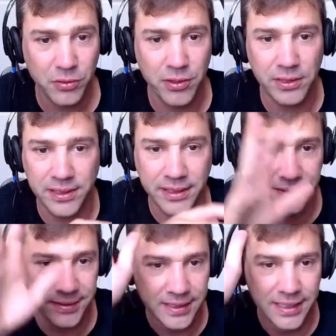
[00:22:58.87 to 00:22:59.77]
So that's
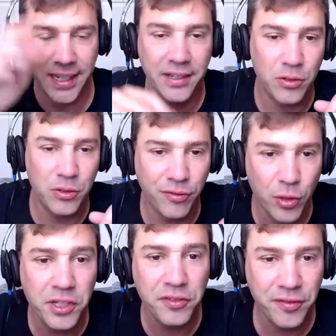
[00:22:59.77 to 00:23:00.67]
like, I don't know,
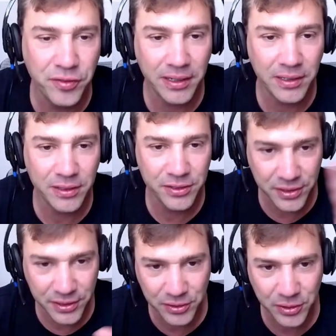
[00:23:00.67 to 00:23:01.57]
forty, fifty
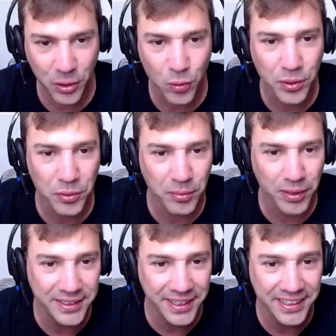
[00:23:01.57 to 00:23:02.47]
emails that open
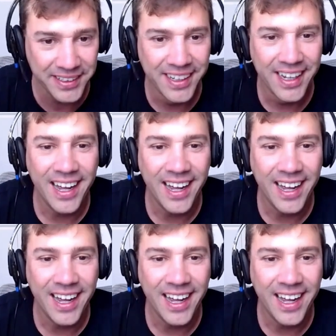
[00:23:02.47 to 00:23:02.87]
my day.